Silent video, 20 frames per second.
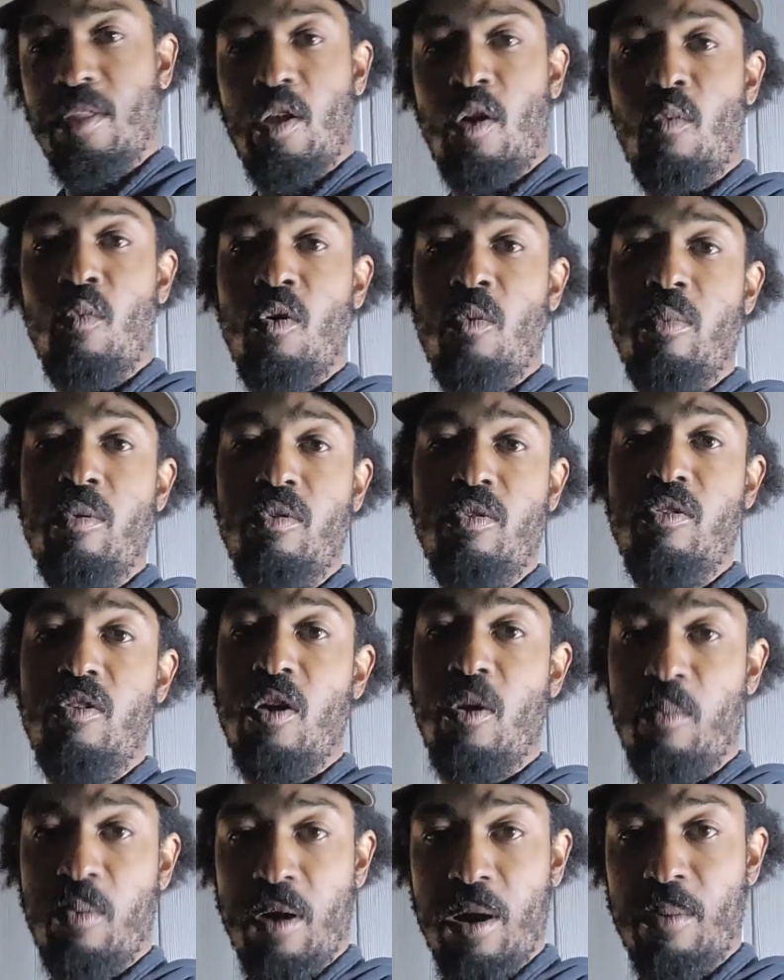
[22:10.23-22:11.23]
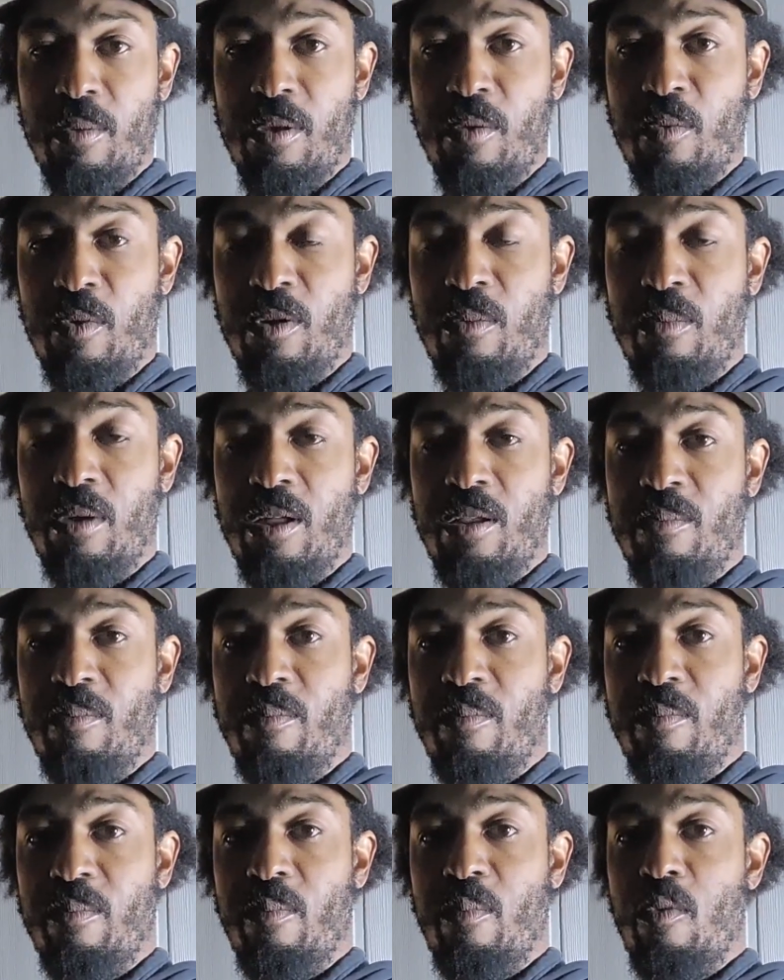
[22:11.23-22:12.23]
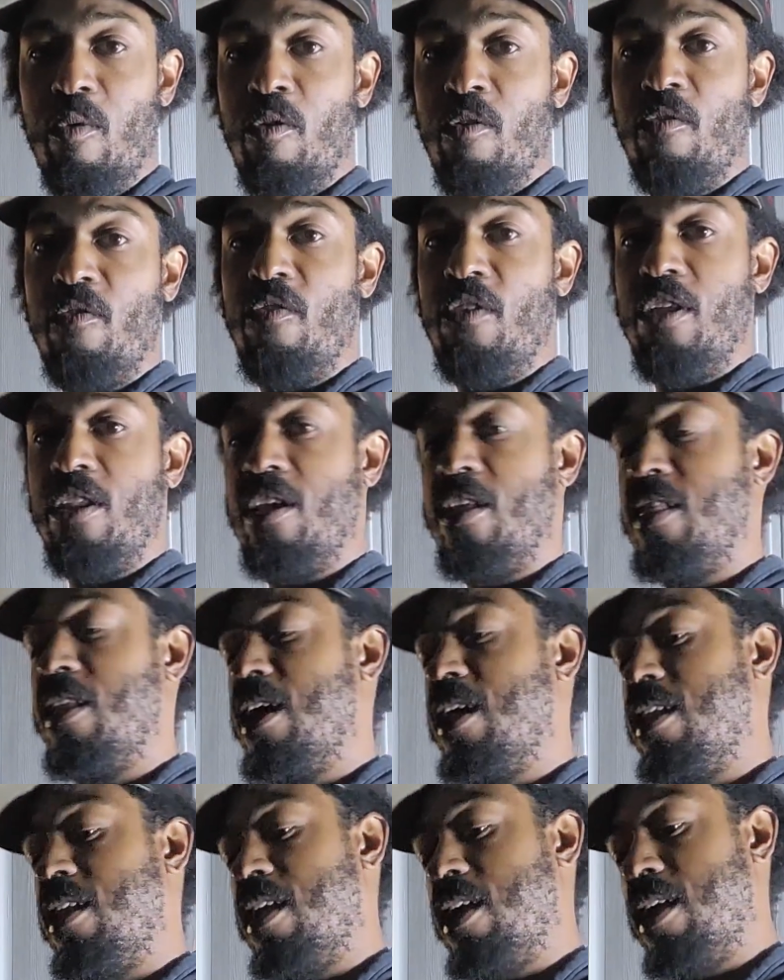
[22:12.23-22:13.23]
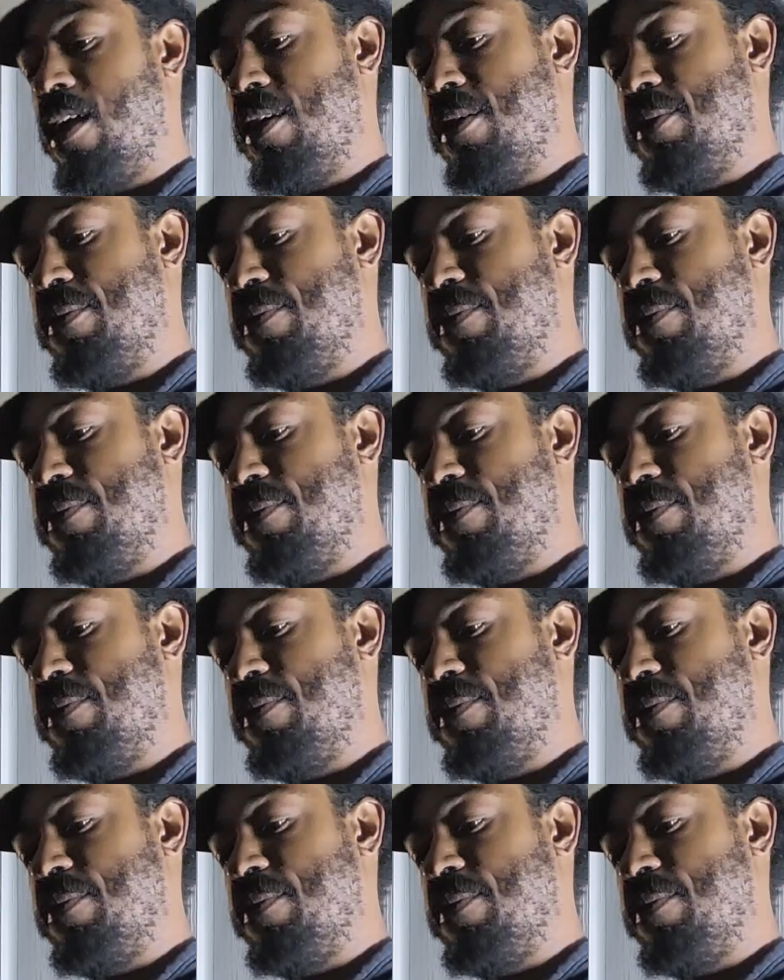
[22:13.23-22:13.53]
a Robusto probably would have been more fitting that day.